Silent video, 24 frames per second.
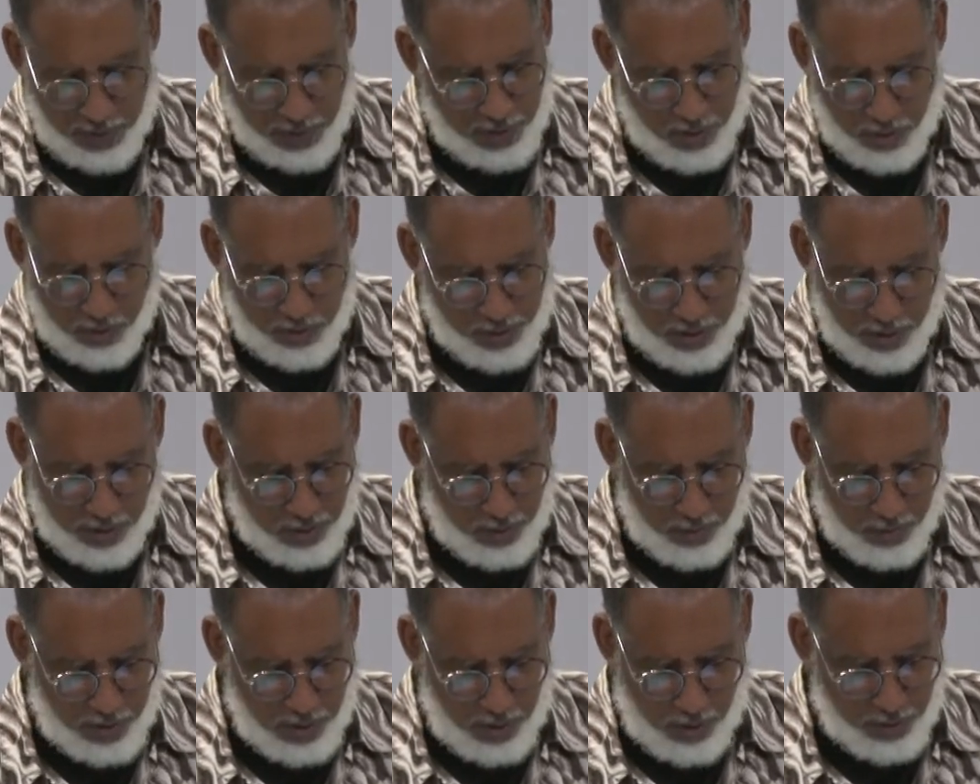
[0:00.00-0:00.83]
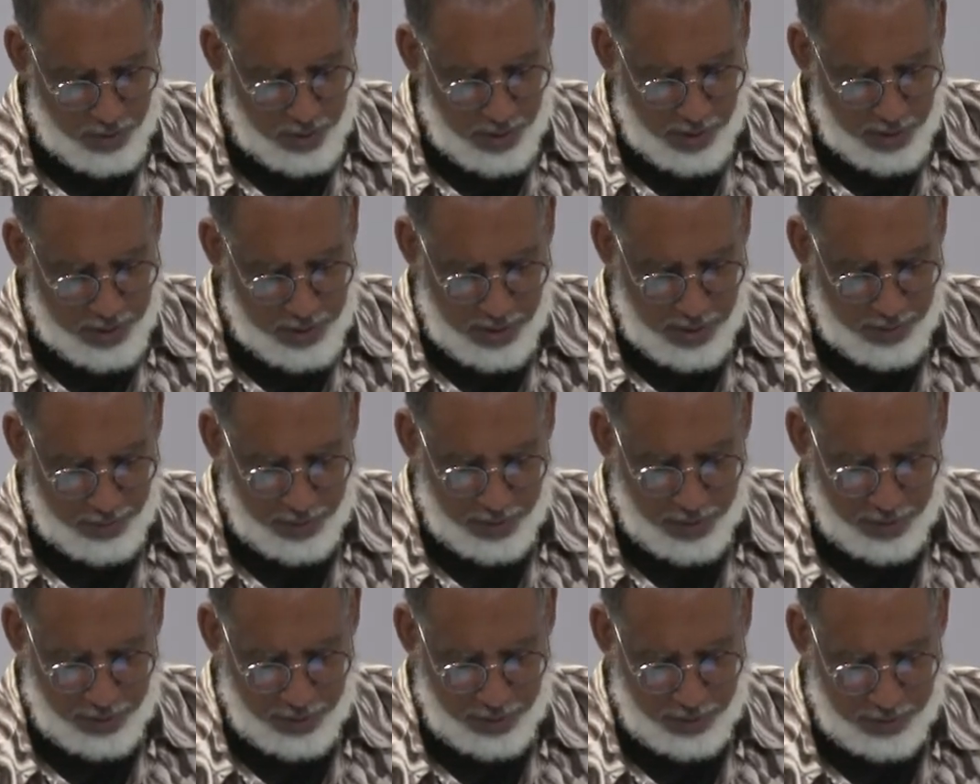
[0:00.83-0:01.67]
Don't, don't, don't get
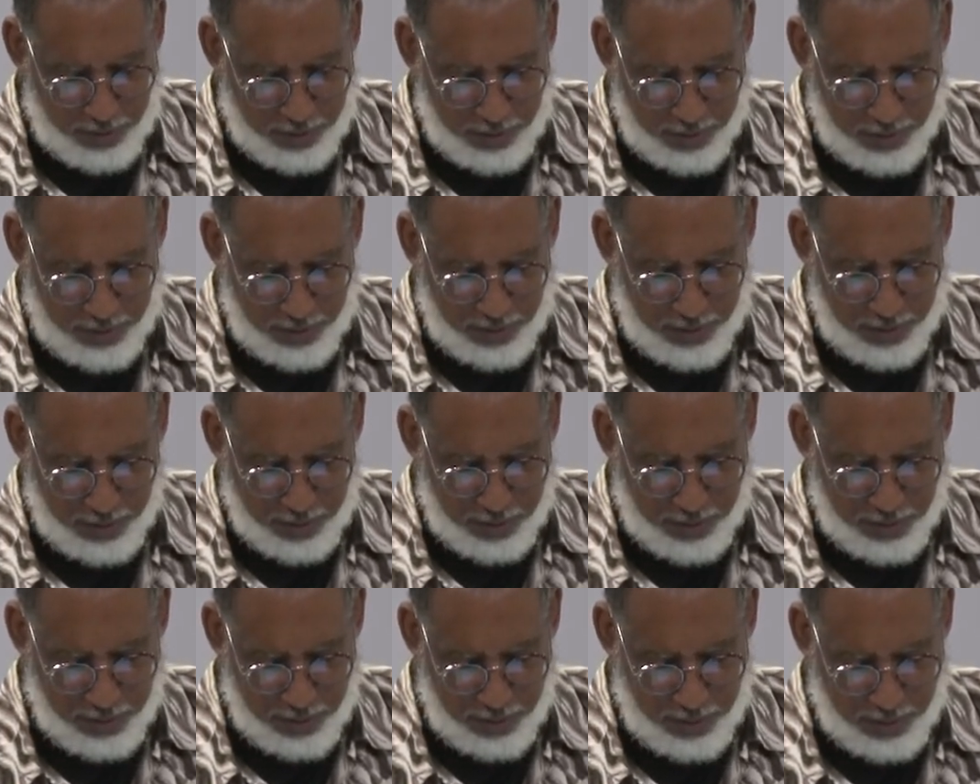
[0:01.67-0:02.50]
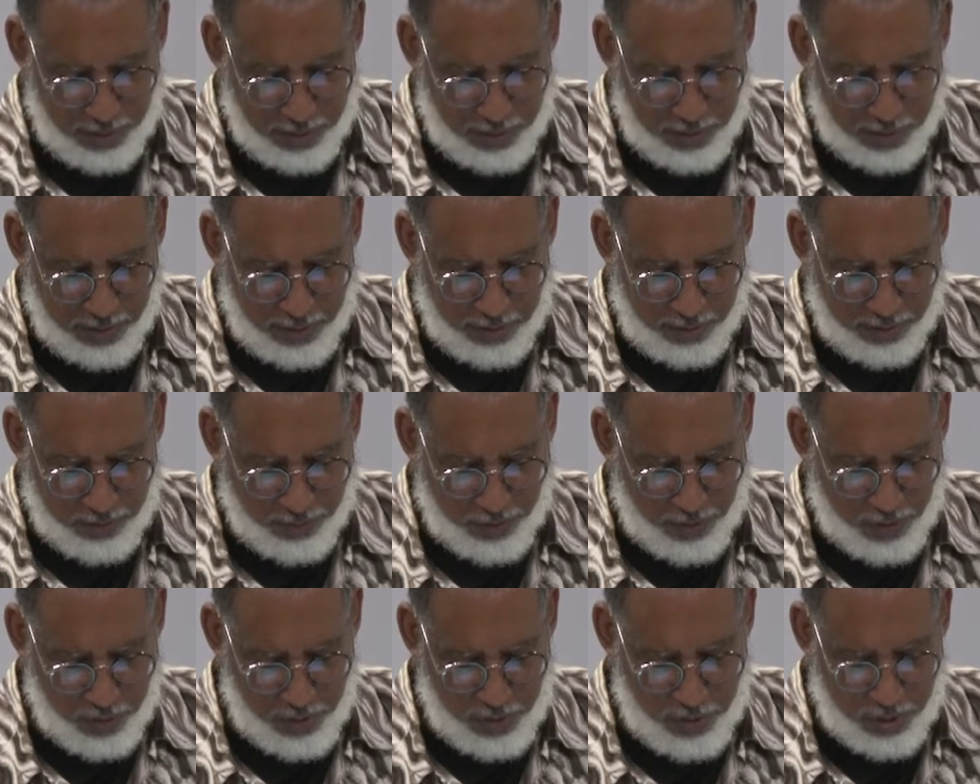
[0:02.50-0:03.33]
tempted.
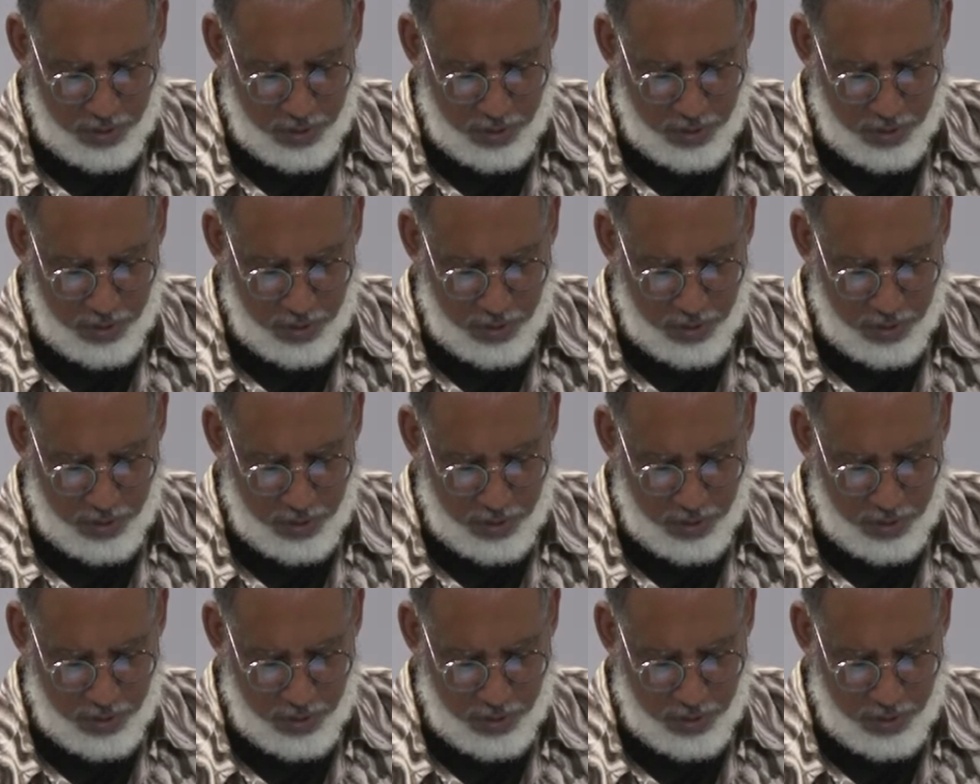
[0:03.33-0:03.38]
Verse